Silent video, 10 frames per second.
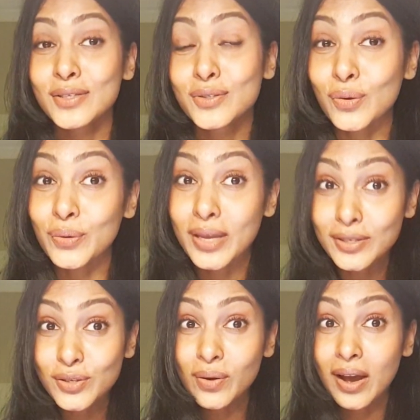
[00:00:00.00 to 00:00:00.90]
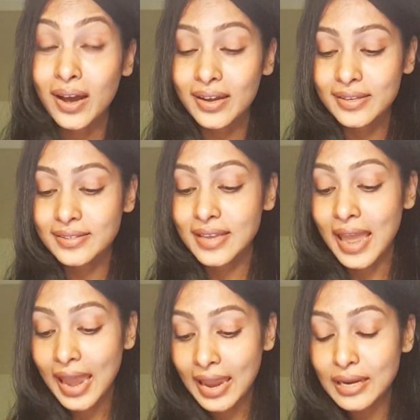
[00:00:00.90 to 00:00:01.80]
So yes, you guys,
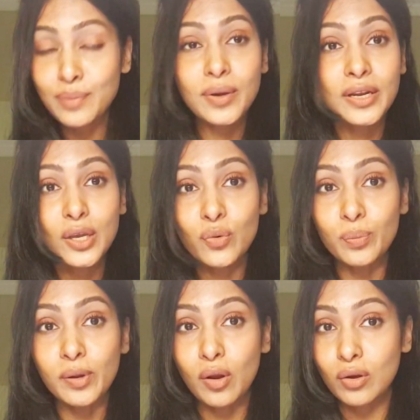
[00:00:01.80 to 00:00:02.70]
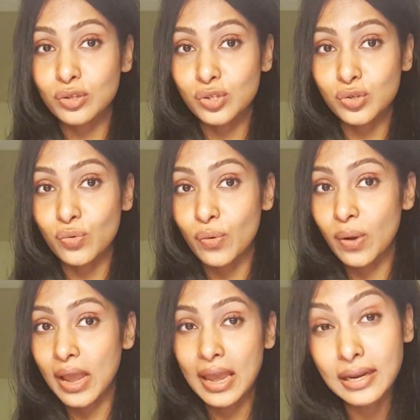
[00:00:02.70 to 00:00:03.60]
anybody who belongs
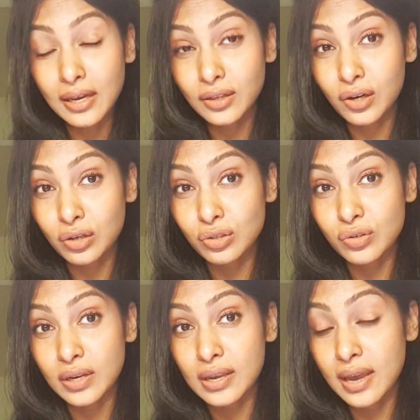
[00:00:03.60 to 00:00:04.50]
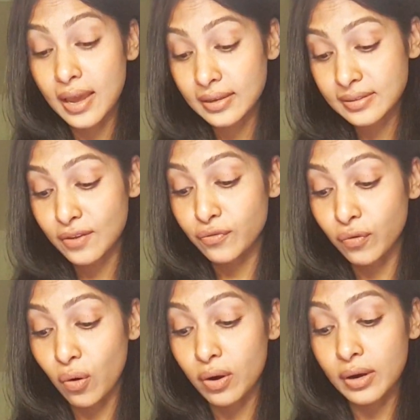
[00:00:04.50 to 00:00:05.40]
to any other country except
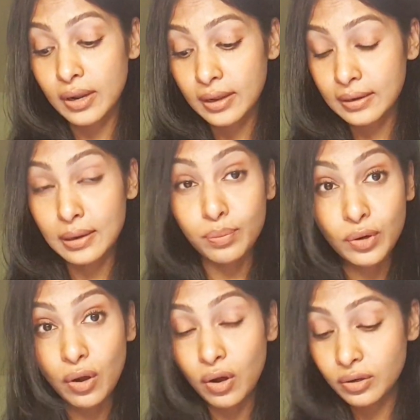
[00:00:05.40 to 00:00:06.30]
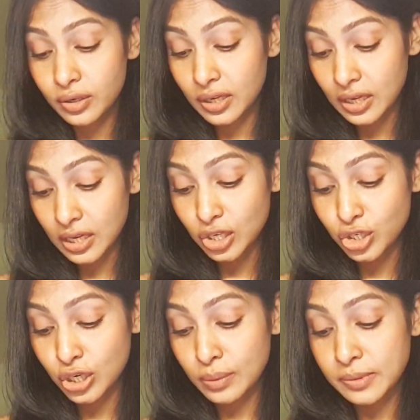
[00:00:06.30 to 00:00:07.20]
for Lebanon,
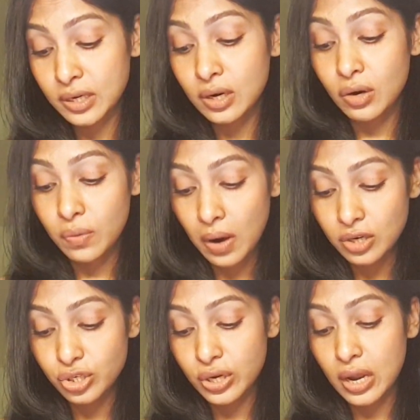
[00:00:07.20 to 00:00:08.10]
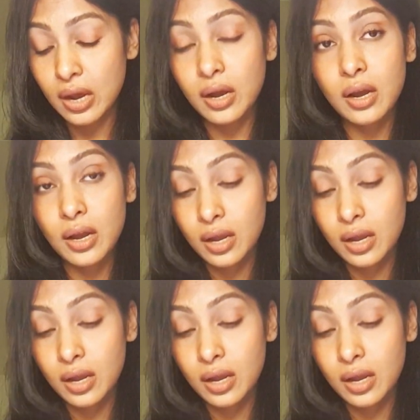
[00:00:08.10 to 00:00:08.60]
Egypt, Russia,